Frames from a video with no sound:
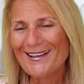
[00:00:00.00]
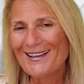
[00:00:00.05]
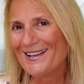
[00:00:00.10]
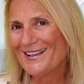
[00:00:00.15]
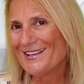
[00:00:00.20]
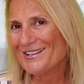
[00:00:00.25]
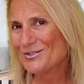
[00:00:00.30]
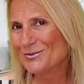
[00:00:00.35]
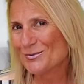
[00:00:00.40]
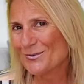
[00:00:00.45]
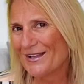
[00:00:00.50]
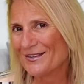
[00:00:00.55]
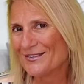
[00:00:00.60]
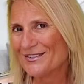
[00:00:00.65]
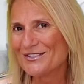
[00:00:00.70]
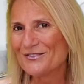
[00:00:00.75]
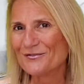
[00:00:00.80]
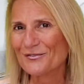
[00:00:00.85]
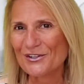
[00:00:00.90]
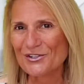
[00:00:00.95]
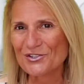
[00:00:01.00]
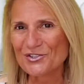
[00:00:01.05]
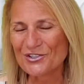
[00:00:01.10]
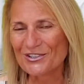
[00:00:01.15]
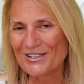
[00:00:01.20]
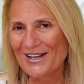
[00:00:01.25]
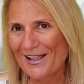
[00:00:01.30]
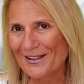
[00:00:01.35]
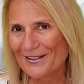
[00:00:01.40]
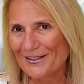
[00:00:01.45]
as well as
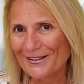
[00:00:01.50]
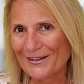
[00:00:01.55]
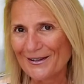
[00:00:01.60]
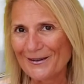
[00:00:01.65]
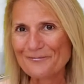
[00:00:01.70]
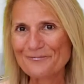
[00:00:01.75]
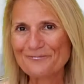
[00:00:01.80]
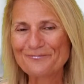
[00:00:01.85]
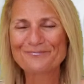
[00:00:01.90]
functionality.